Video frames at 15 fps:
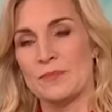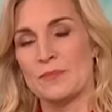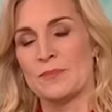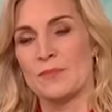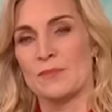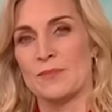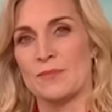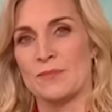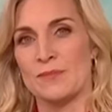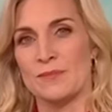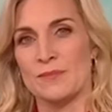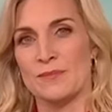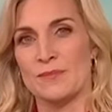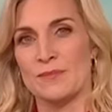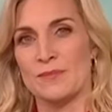
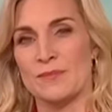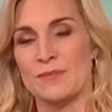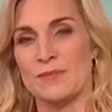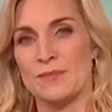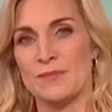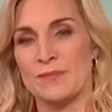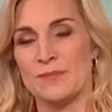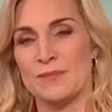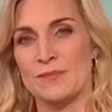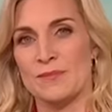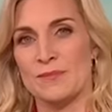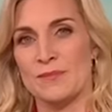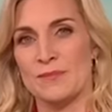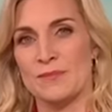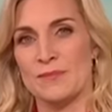
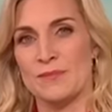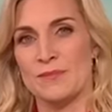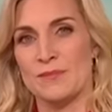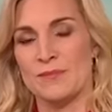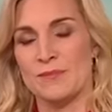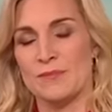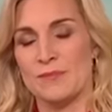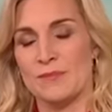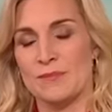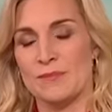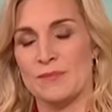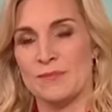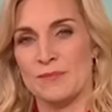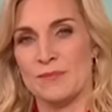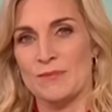
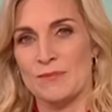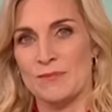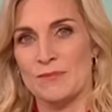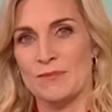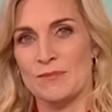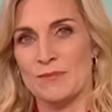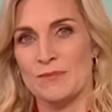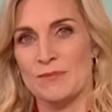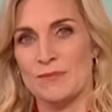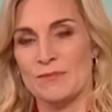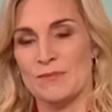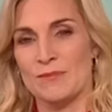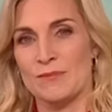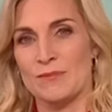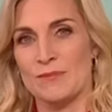
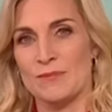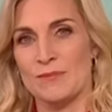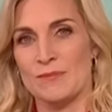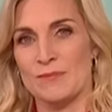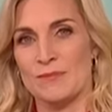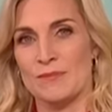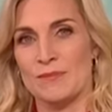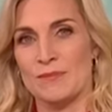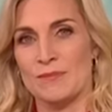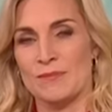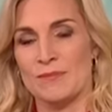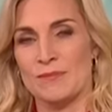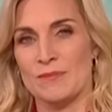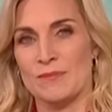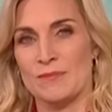
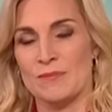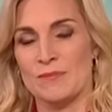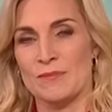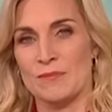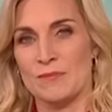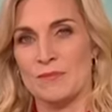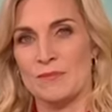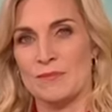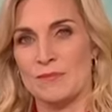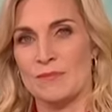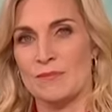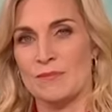(silent)